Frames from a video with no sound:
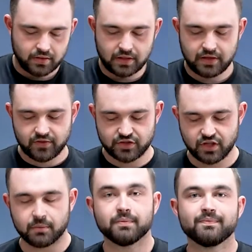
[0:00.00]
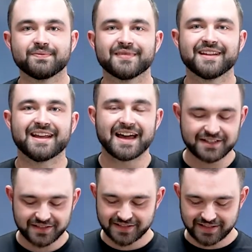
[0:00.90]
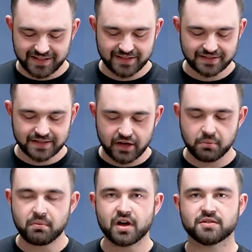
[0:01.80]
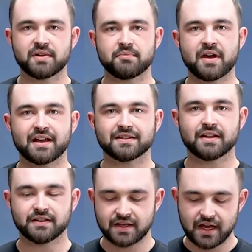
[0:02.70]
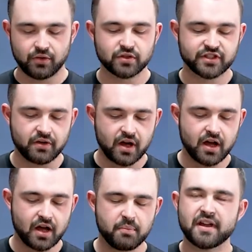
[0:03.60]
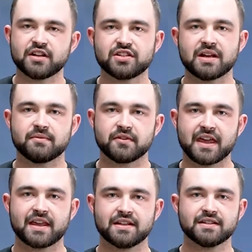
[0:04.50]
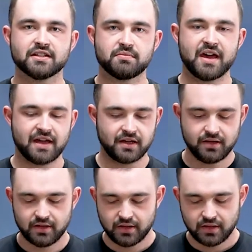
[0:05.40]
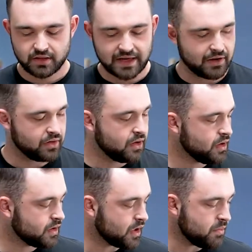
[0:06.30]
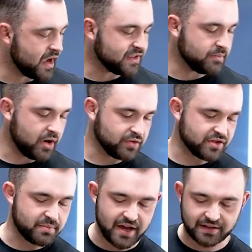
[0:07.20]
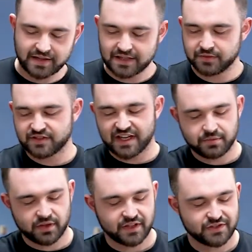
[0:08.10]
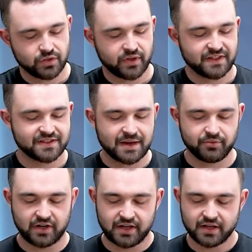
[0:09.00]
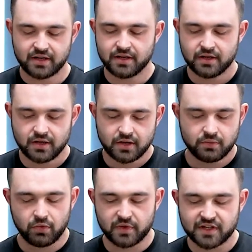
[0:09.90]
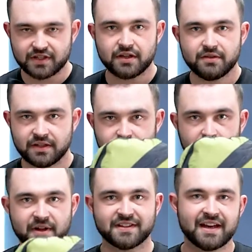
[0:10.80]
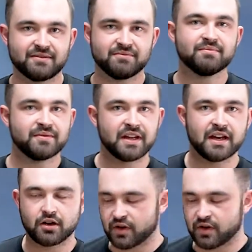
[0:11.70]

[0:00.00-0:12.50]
Lovely job. As you can see, this is now a much better pack size and also a better shape for getting inside your pack. Now, going back to your poles and your pegs, as we said, we're going to store these separately. What we can do is pop our tent in our